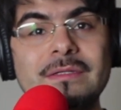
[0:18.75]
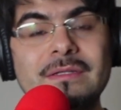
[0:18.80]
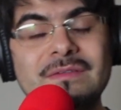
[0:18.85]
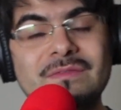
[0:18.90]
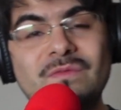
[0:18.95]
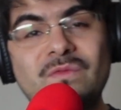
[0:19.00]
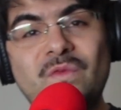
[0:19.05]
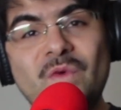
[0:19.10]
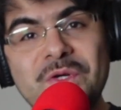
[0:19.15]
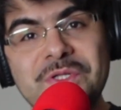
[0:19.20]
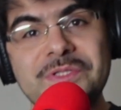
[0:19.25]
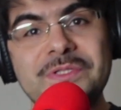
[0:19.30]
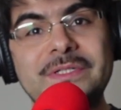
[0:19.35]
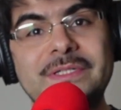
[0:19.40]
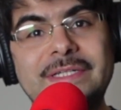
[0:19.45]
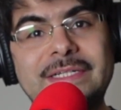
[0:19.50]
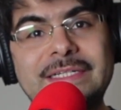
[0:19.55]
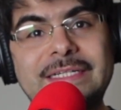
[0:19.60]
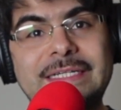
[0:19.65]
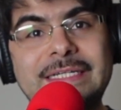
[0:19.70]

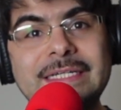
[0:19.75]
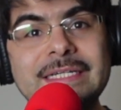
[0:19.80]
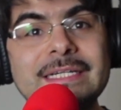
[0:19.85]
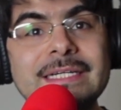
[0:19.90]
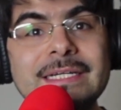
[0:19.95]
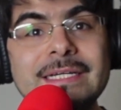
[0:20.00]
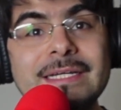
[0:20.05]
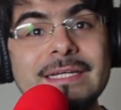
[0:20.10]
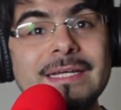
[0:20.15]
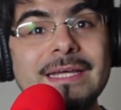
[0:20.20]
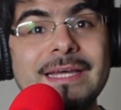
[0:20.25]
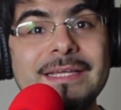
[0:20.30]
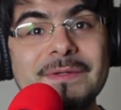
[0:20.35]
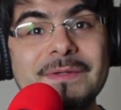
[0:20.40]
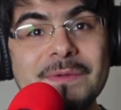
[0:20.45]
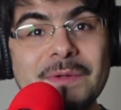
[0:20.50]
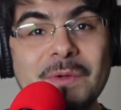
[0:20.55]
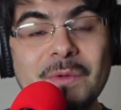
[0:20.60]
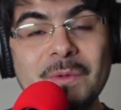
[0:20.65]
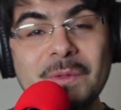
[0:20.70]
Unfortunately, I
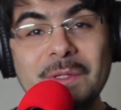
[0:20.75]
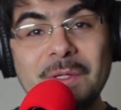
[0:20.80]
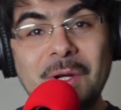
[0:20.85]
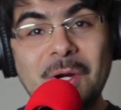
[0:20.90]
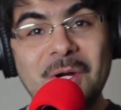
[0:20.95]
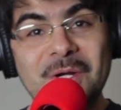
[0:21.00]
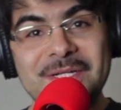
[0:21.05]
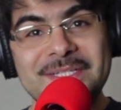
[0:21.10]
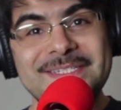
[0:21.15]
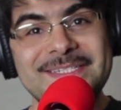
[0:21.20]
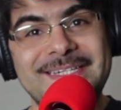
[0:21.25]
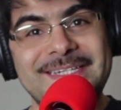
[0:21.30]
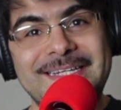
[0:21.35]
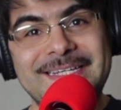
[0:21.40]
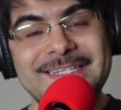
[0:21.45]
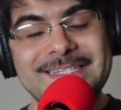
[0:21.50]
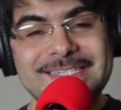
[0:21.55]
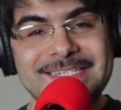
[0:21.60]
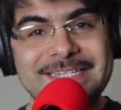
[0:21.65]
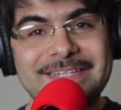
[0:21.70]
don't know who the artist
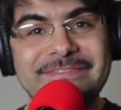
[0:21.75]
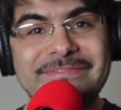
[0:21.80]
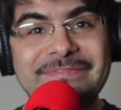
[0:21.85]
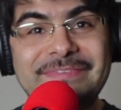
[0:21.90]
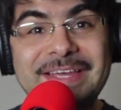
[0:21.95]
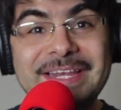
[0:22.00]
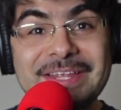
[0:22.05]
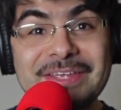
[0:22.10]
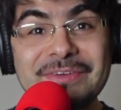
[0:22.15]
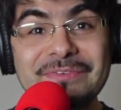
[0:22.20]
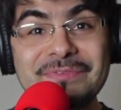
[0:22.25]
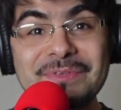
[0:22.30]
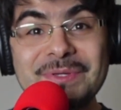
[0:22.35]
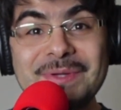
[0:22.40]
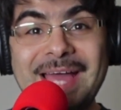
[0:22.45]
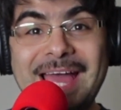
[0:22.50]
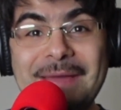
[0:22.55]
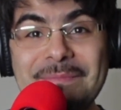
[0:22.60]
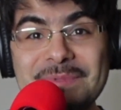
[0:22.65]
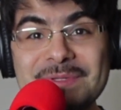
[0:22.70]
is. If any of you
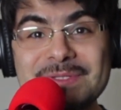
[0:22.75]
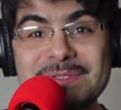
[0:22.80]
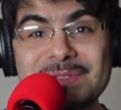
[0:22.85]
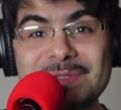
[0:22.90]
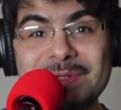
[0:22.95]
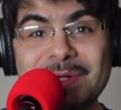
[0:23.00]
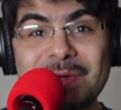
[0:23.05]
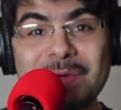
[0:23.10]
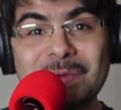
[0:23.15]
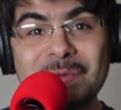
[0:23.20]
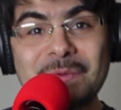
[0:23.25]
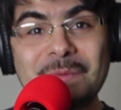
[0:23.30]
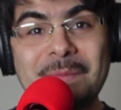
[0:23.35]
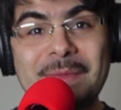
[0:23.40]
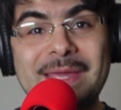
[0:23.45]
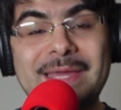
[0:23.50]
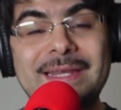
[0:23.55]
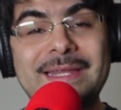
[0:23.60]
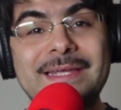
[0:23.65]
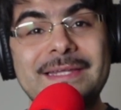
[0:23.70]
happens to know who
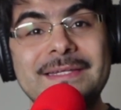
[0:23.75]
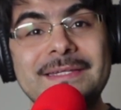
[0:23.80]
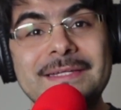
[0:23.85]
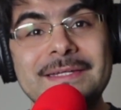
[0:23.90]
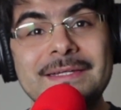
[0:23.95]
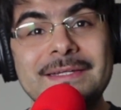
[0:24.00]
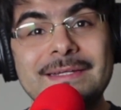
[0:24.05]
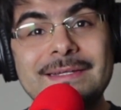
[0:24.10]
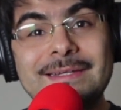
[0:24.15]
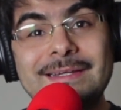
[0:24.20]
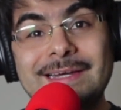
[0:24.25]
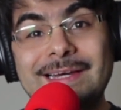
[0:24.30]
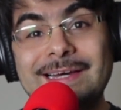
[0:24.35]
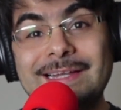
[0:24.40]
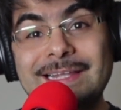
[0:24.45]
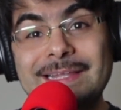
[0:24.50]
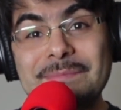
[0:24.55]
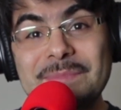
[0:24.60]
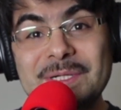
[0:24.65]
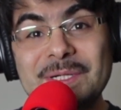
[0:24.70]
made it,
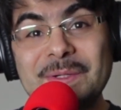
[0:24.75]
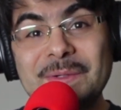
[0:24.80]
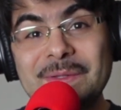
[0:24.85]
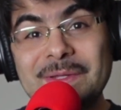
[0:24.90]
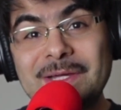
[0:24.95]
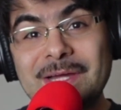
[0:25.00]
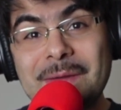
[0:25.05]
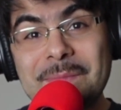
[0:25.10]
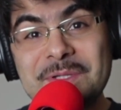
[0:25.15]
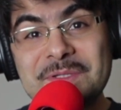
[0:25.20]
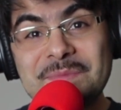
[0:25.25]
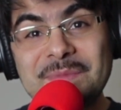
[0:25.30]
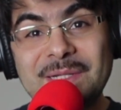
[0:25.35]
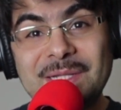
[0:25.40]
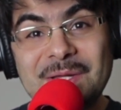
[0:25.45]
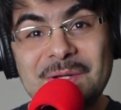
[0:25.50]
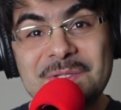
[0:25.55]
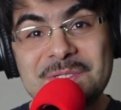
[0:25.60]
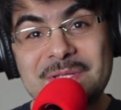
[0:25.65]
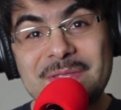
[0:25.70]
let me know in the comments
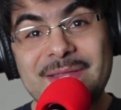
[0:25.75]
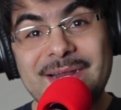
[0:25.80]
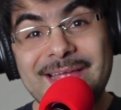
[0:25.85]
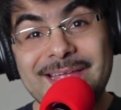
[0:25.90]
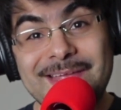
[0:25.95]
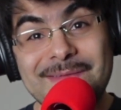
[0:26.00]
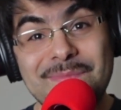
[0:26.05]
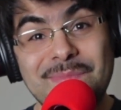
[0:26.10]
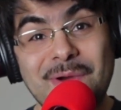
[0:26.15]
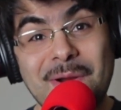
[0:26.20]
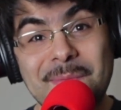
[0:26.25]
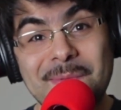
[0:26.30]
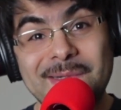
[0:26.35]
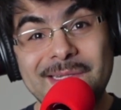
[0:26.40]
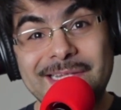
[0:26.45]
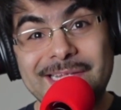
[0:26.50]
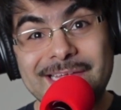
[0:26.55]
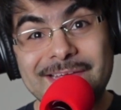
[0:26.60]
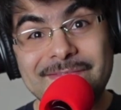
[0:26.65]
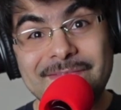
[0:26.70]
below so that I can
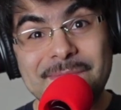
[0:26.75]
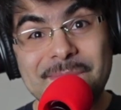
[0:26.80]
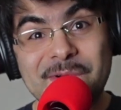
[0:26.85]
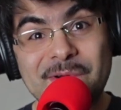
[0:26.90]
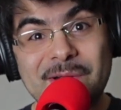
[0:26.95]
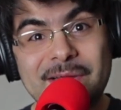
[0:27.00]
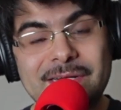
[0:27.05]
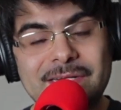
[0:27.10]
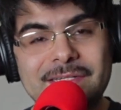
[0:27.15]
properly give them credit.